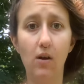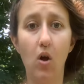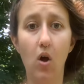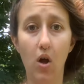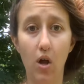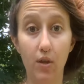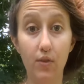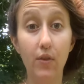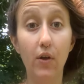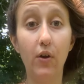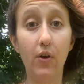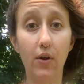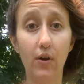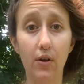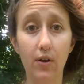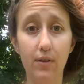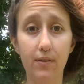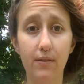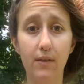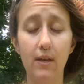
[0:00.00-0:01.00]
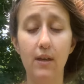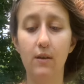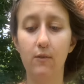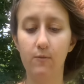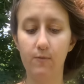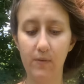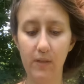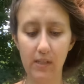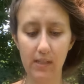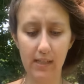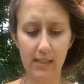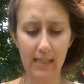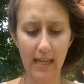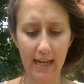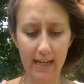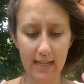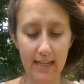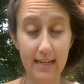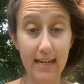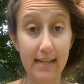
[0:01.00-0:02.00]
on the earth, feeling
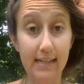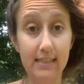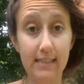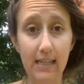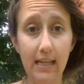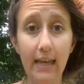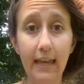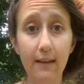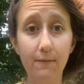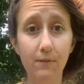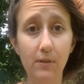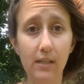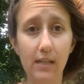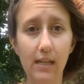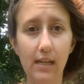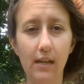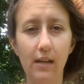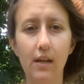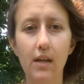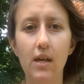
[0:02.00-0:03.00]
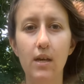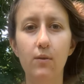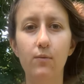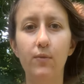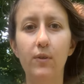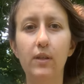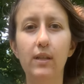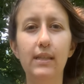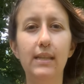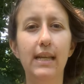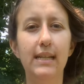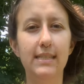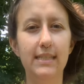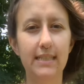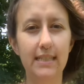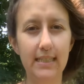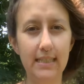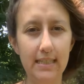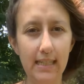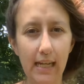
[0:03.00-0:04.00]
that connectivity, feeling that
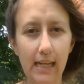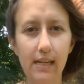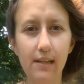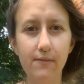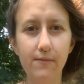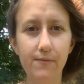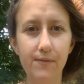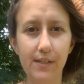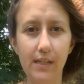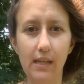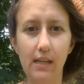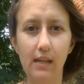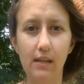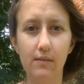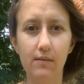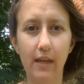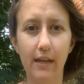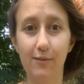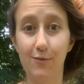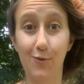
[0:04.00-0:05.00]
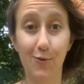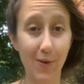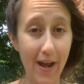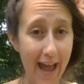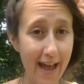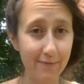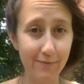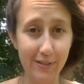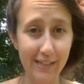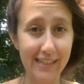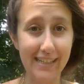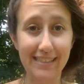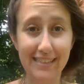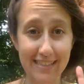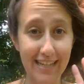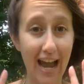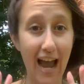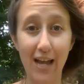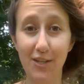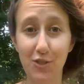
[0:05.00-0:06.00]
safety, that gravity's
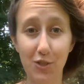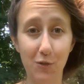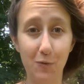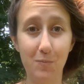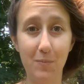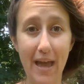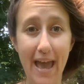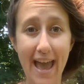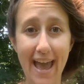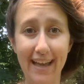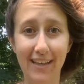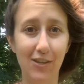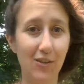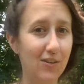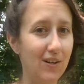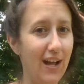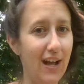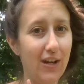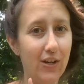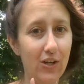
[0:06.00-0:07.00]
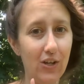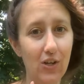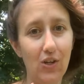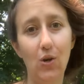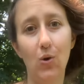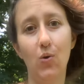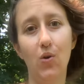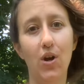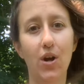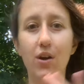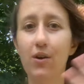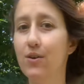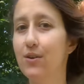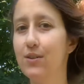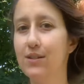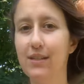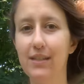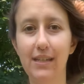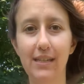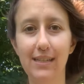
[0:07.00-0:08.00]
got your back. You're not going to go
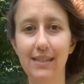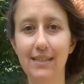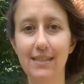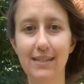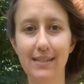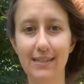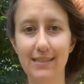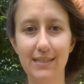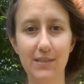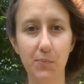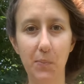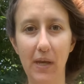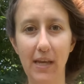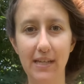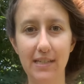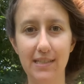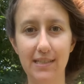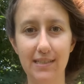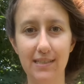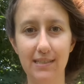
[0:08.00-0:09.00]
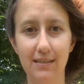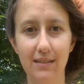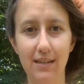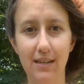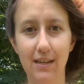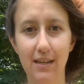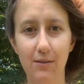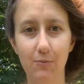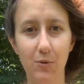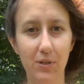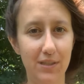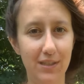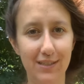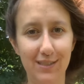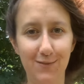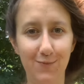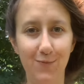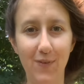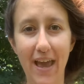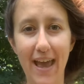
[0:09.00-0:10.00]
hurtling into space with
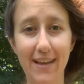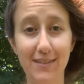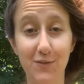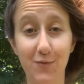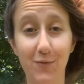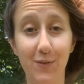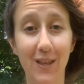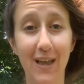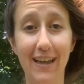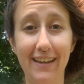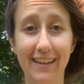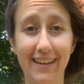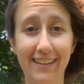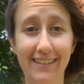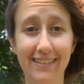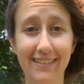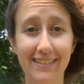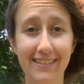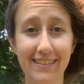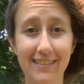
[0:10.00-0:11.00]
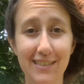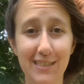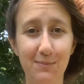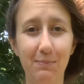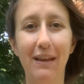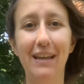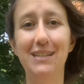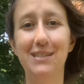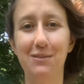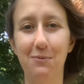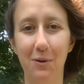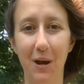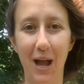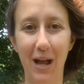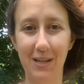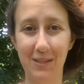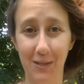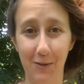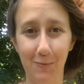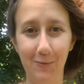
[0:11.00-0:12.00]
this fast flying space
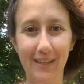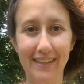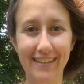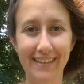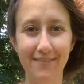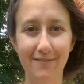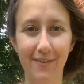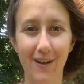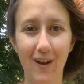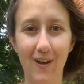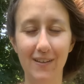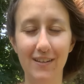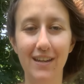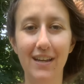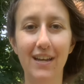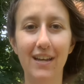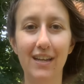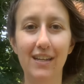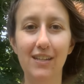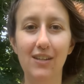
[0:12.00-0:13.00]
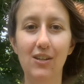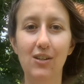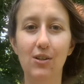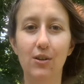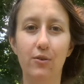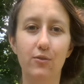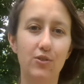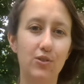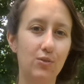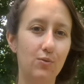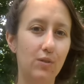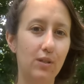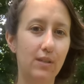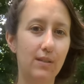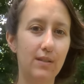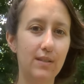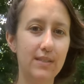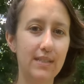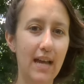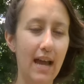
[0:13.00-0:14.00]
rock that we live on, you know. So
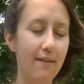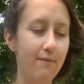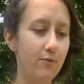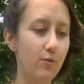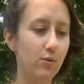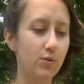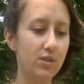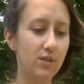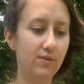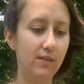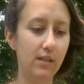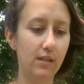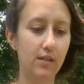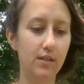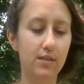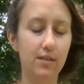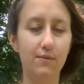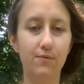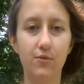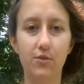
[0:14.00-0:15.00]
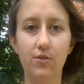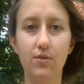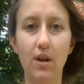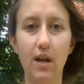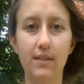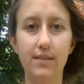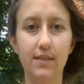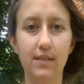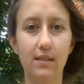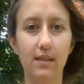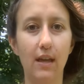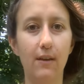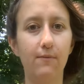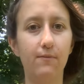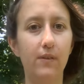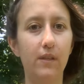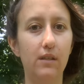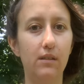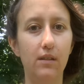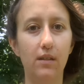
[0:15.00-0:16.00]
just have those feelings of trust and that
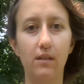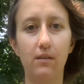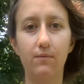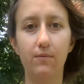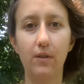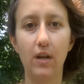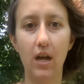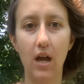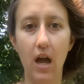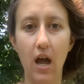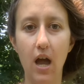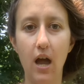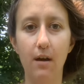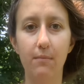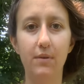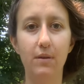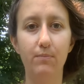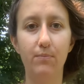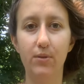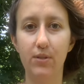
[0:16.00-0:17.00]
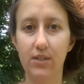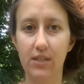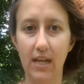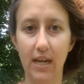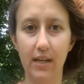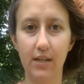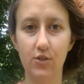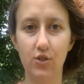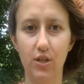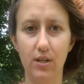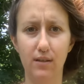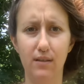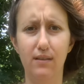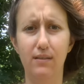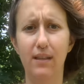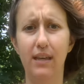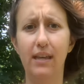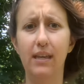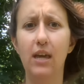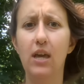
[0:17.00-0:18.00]
feeling of calm and protection, and
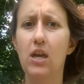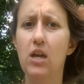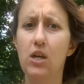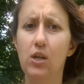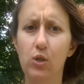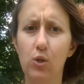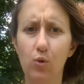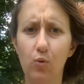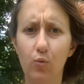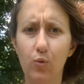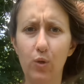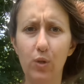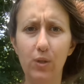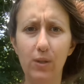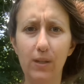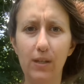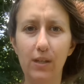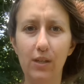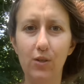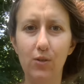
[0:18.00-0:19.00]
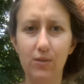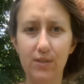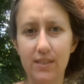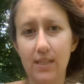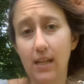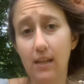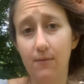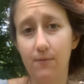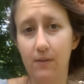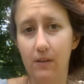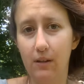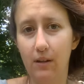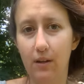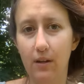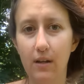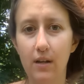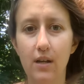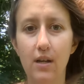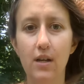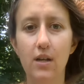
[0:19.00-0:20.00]
like you're safe here.
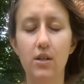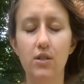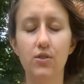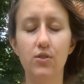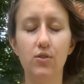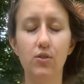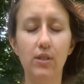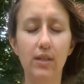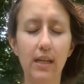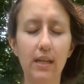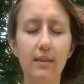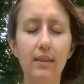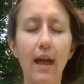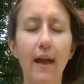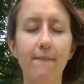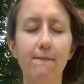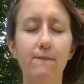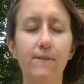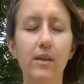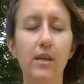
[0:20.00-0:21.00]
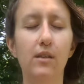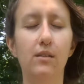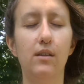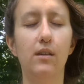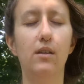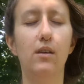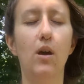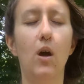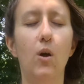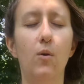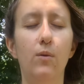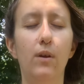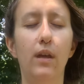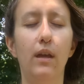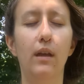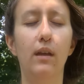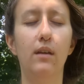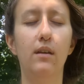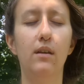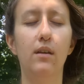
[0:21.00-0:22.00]
So you get that feeling
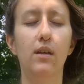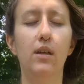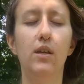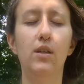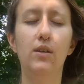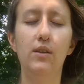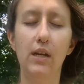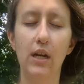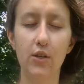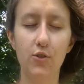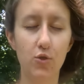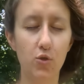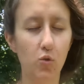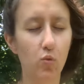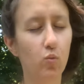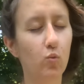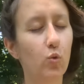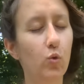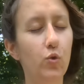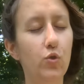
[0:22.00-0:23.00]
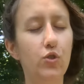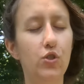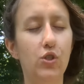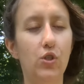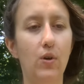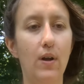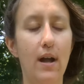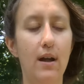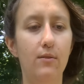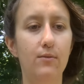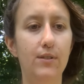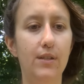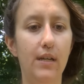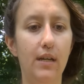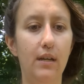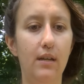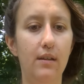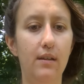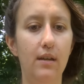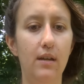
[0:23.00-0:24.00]
going, you got your roots
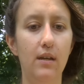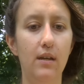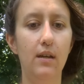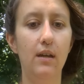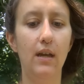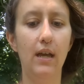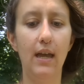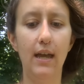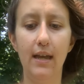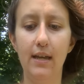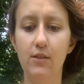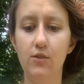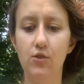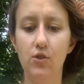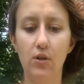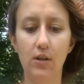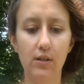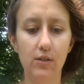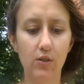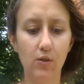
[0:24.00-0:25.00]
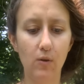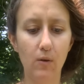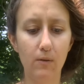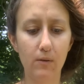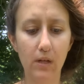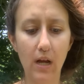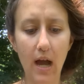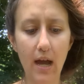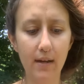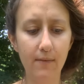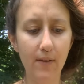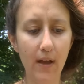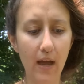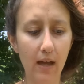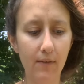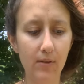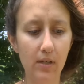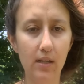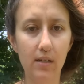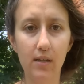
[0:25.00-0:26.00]
grounded, and you're kind of
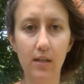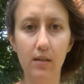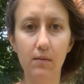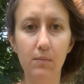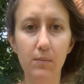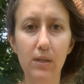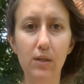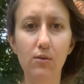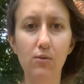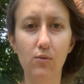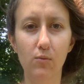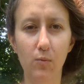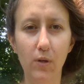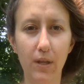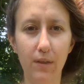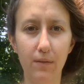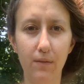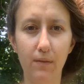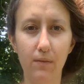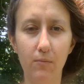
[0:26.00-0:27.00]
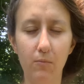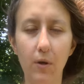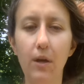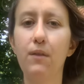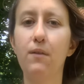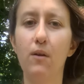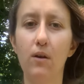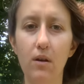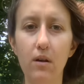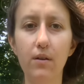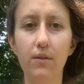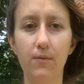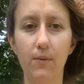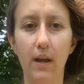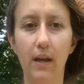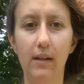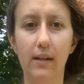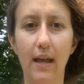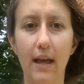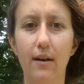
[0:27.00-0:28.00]
having a commune with earth
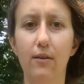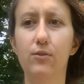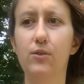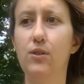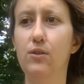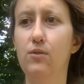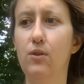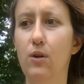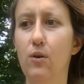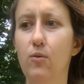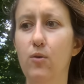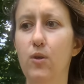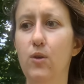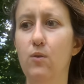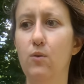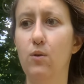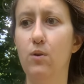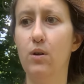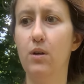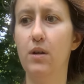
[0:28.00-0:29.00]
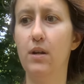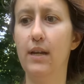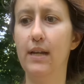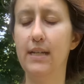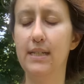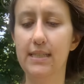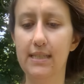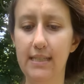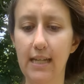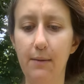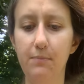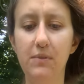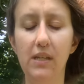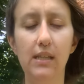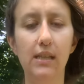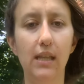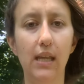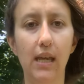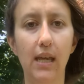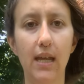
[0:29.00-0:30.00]
right now. You know, you're
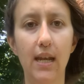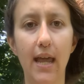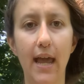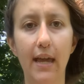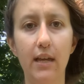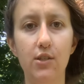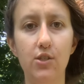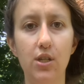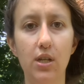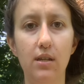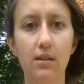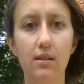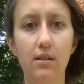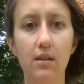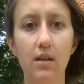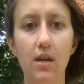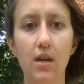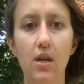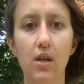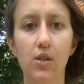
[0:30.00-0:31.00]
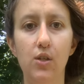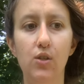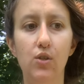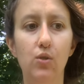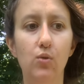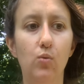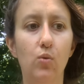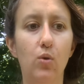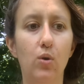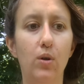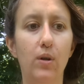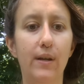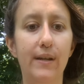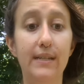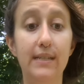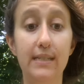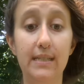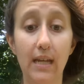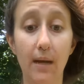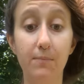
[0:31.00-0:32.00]
accepting the connection, you're
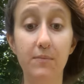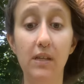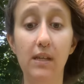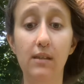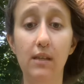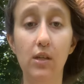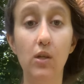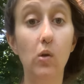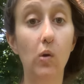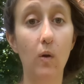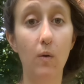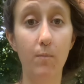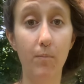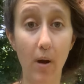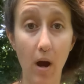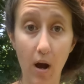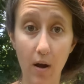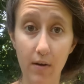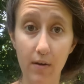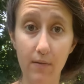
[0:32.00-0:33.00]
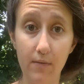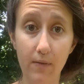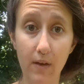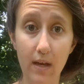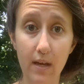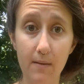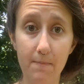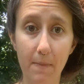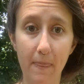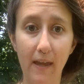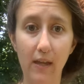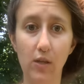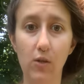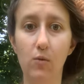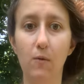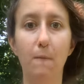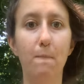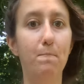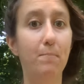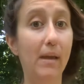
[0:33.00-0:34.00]
accepting that you're a part of it, that
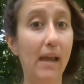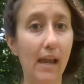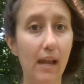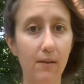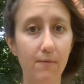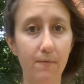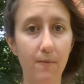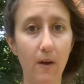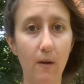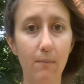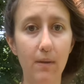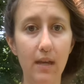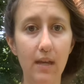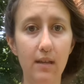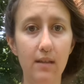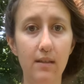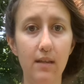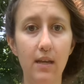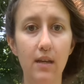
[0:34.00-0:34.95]
you're made from it,